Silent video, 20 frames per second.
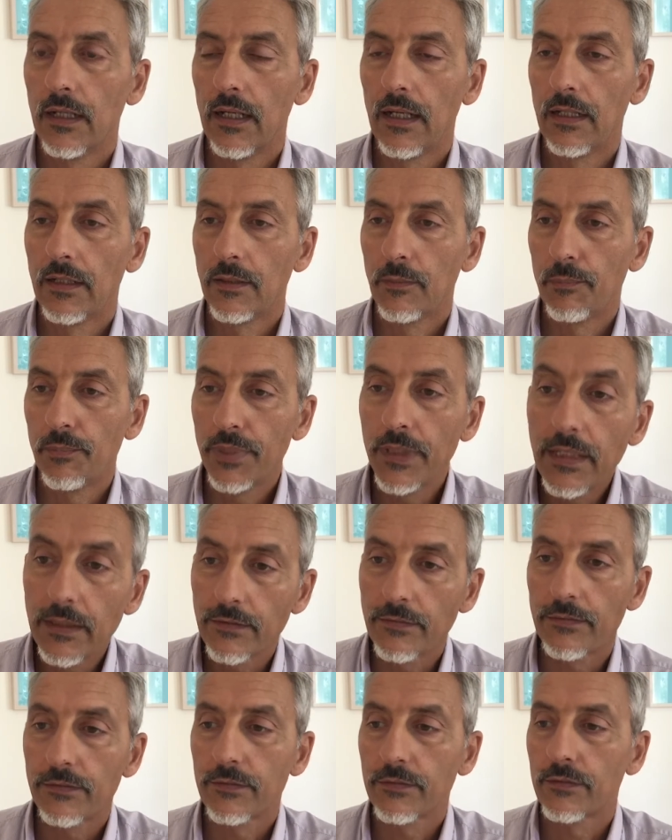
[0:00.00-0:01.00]
and a
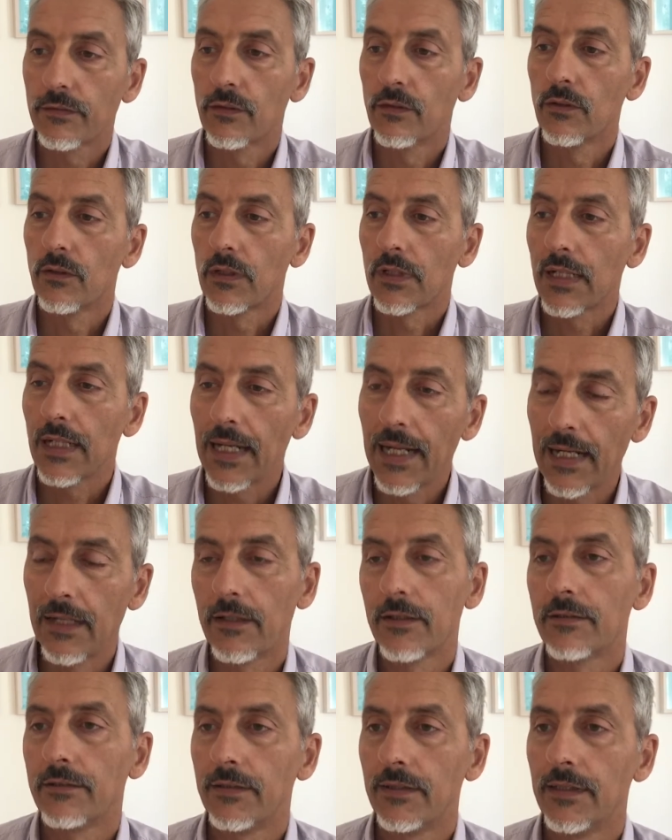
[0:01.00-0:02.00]
peace or
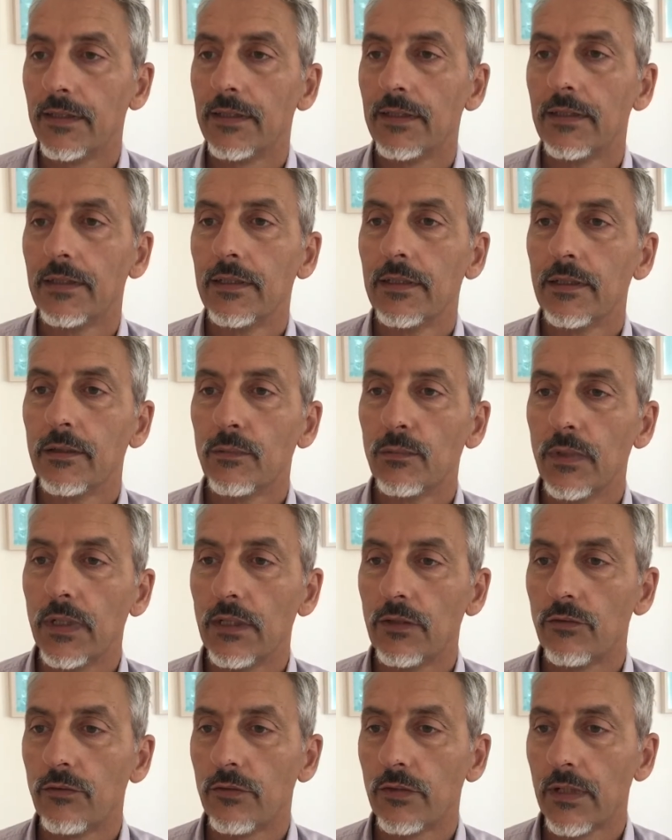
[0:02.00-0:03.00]
clarity
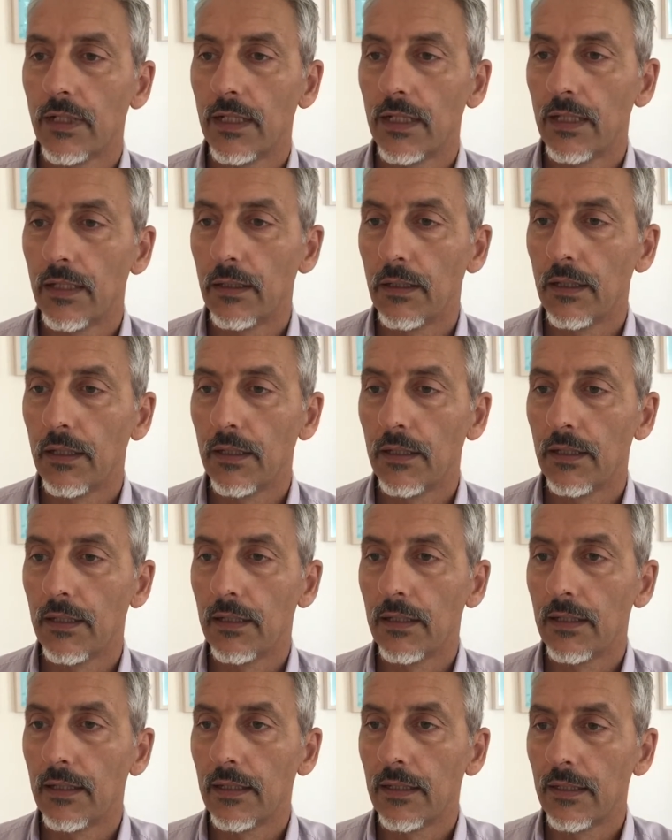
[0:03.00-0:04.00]
which
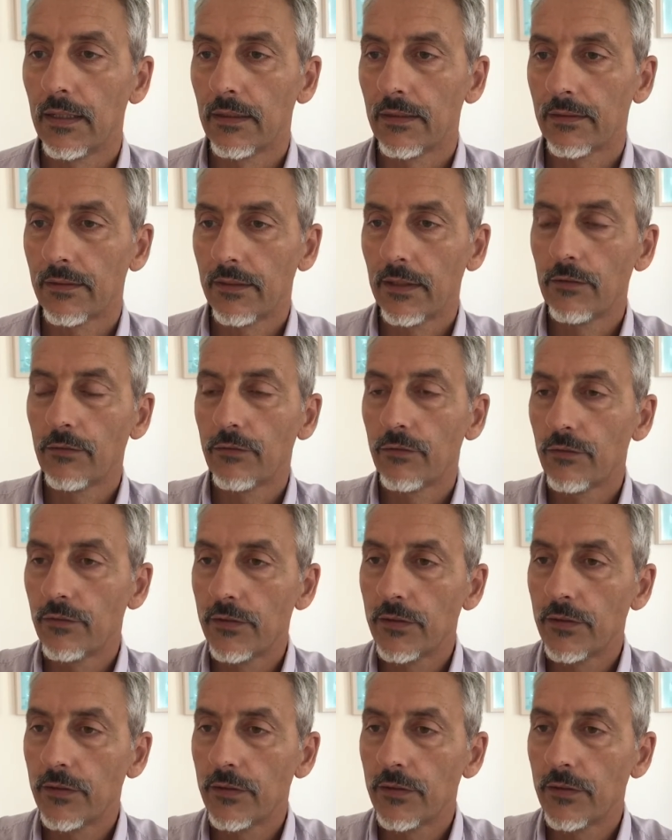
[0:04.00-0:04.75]
tends to